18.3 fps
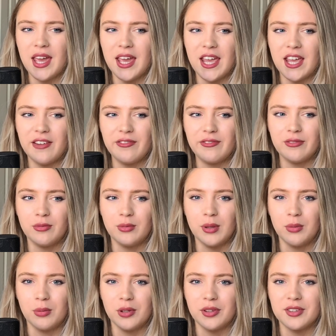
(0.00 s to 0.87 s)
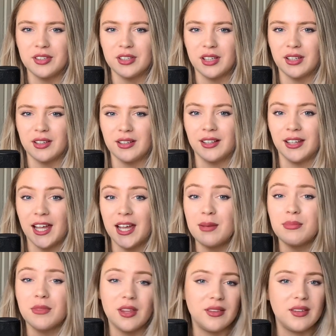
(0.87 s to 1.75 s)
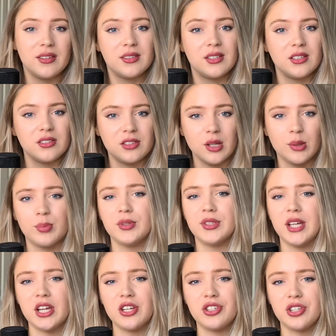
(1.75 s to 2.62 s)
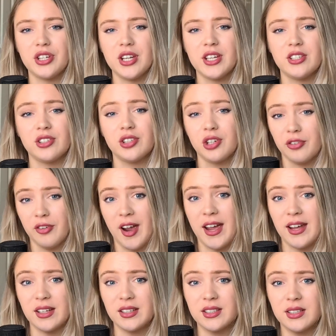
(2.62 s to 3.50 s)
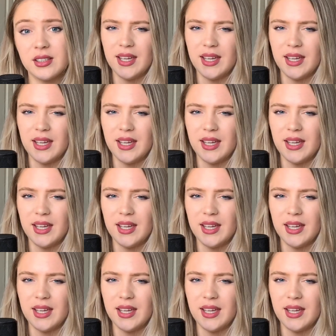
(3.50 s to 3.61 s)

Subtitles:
if we want to claim that this interpretation is correct.